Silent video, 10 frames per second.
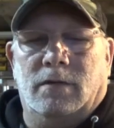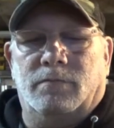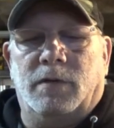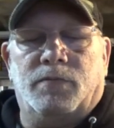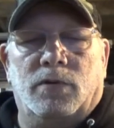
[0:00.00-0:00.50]

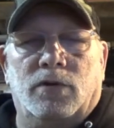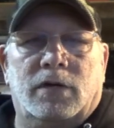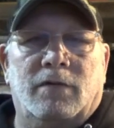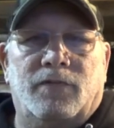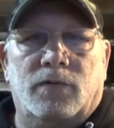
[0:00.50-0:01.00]
people are
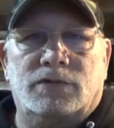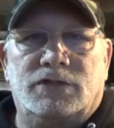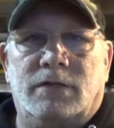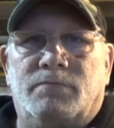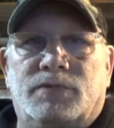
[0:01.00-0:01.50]
looking for
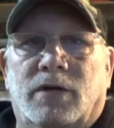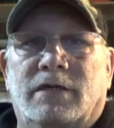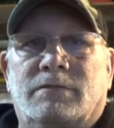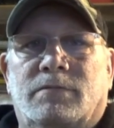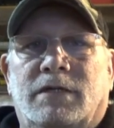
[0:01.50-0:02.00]
cheap
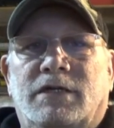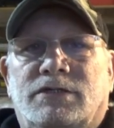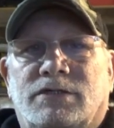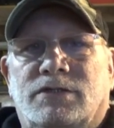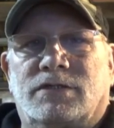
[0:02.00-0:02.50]

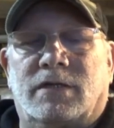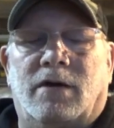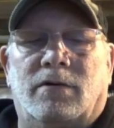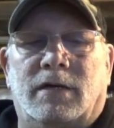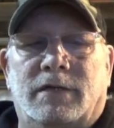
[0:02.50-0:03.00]
transportation
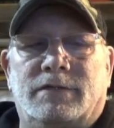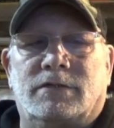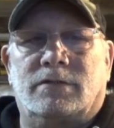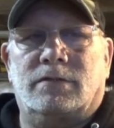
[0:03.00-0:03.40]
nowadays, and